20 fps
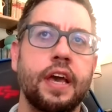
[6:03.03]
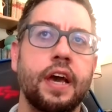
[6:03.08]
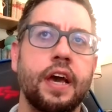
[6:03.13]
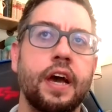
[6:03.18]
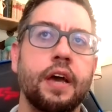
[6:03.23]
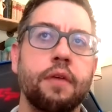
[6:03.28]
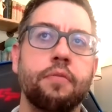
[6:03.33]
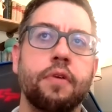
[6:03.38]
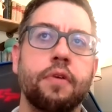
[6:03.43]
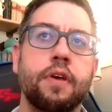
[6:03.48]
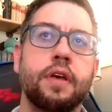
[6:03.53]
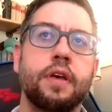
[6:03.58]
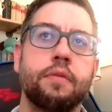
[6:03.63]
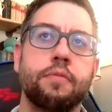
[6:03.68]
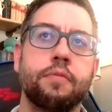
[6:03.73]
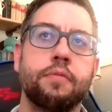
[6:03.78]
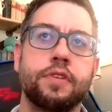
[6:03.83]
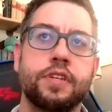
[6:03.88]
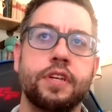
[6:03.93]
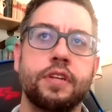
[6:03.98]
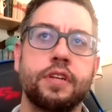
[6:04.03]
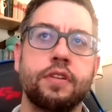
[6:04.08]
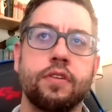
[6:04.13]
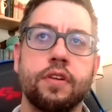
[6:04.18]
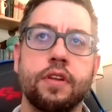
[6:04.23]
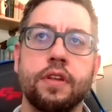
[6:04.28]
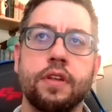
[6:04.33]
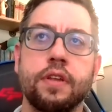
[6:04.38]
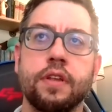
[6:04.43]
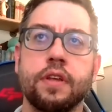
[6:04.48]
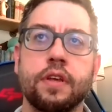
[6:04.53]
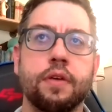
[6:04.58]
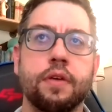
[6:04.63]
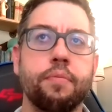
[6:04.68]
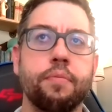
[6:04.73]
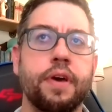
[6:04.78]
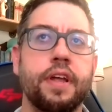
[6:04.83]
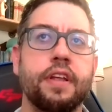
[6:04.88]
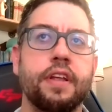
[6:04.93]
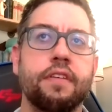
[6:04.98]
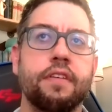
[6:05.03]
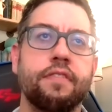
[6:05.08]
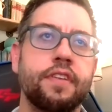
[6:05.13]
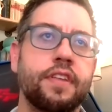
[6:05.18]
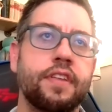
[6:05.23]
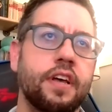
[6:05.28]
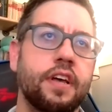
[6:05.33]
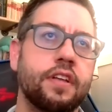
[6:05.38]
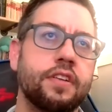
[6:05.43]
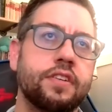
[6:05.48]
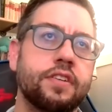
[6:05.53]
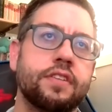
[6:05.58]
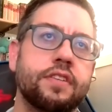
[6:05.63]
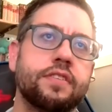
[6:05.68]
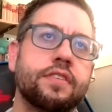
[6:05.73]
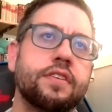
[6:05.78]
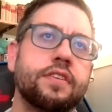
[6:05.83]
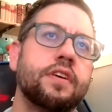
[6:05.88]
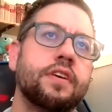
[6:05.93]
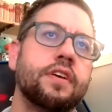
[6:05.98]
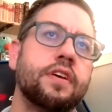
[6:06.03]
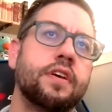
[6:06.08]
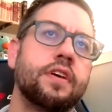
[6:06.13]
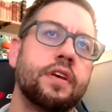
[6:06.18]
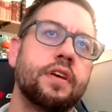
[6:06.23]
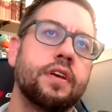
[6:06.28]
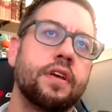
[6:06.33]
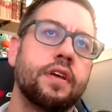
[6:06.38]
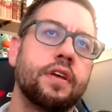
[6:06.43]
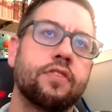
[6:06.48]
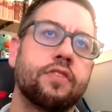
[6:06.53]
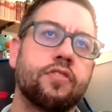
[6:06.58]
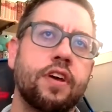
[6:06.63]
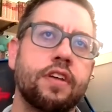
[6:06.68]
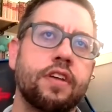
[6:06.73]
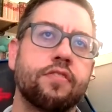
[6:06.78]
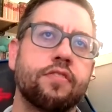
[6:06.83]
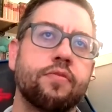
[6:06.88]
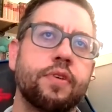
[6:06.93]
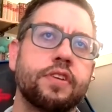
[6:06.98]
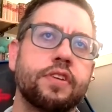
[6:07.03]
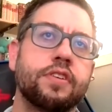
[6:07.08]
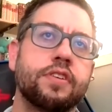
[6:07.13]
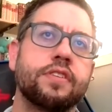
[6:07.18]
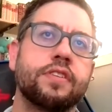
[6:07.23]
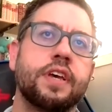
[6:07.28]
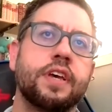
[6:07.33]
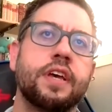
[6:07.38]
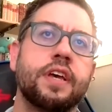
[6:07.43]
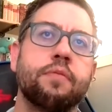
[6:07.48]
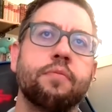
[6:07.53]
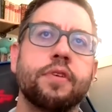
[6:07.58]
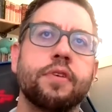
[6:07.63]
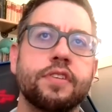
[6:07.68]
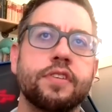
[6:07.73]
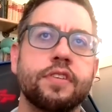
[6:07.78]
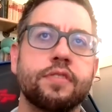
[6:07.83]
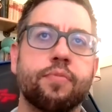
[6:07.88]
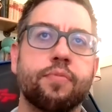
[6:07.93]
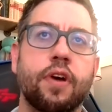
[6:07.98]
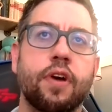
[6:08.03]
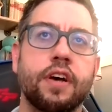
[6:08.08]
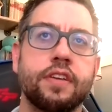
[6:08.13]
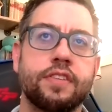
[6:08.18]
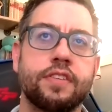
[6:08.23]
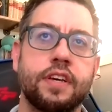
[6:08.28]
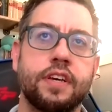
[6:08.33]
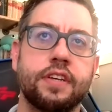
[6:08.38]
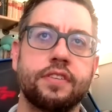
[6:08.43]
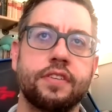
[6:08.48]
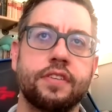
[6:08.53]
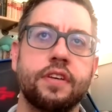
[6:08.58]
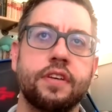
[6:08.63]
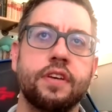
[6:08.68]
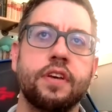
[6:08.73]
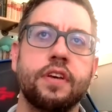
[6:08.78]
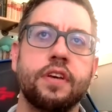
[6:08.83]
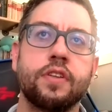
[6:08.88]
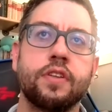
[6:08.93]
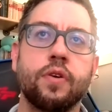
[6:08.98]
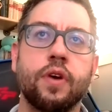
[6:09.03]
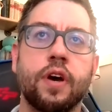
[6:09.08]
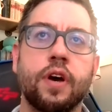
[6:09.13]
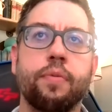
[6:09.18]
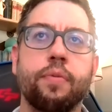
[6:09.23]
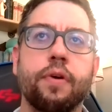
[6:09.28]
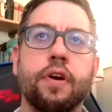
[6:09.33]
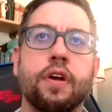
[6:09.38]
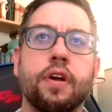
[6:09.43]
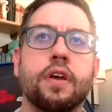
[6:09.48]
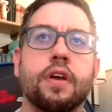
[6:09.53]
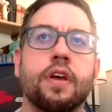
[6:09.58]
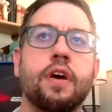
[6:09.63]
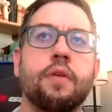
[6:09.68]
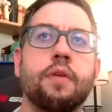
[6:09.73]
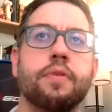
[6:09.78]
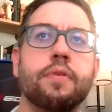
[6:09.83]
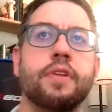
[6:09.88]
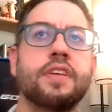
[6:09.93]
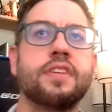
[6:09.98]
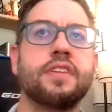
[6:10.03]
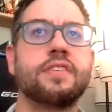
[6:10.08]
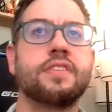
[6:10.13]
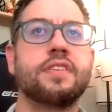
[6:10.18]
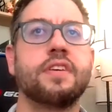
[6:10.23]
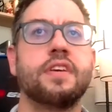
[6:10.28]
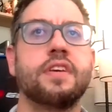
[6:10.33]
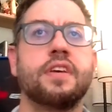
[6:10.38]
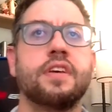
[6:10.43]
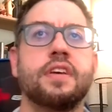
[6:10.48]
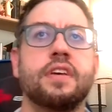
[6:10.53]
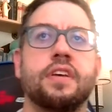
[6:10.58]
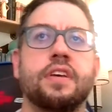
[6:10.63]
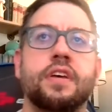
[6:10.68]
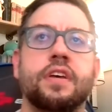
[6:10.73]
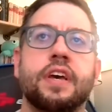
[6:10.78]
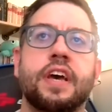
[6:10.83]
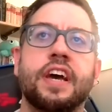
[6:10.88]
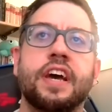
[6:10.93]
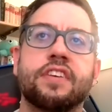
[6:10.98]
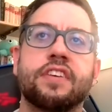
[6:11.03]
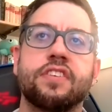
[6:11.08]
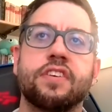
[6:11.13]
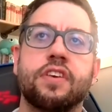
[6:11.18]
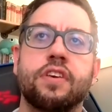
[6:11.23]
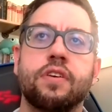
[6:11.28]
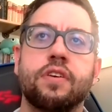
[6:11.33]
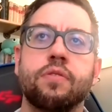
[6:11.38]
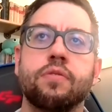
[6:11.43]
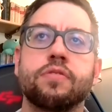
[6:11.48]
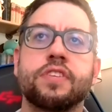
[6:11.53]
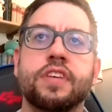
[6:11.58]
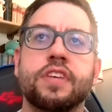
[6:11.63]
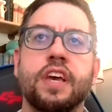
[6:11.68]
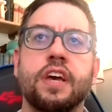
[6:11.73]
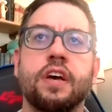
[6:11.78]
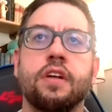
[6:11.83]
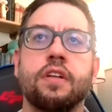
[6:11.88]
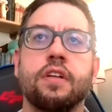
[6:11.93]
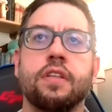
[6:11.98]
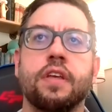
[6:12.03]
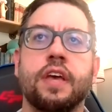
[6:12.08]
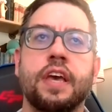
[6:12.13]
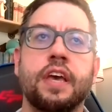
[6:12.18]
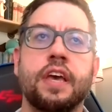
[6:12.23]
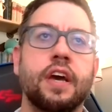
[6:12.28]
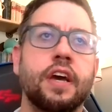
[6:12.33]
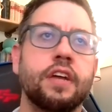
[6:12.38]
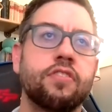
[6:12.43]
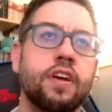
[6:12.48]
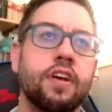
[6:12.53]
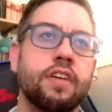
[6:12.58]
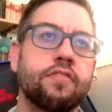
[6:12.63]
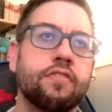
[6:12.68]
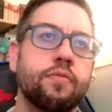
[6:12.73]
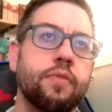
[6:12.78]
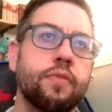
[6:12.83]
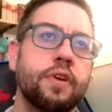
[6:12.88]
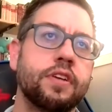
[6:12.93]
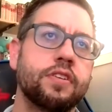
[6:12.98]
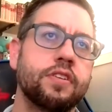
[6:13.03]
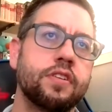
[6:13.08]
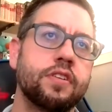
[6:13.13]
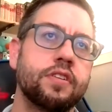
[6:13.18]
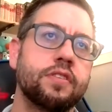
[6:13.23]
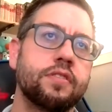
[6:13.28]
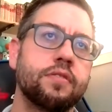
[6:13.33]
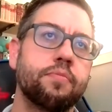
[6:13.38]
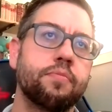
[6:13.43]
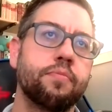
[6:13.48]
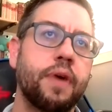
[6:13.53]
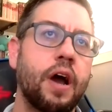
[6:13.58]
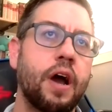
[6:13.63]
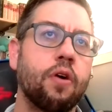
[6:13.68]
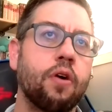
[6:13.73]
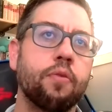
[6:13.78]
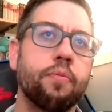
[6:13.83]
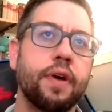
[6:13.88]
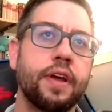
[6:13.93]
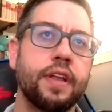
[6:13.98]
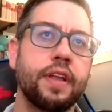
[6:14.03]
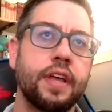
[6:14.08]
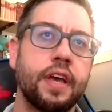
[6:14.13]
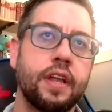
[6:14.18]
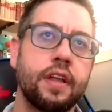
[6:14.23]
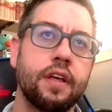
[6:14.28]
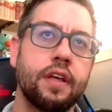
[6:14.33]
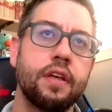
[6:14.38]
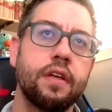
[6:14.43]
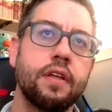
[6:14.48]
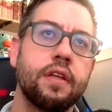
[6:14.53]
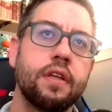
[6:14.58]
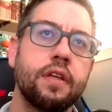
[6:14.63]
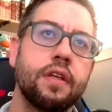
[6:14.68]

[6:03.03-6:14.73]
AI and machine learning, competitive intelligence, transformations, and business process to help our companies execute scaled AI transformations powered by data.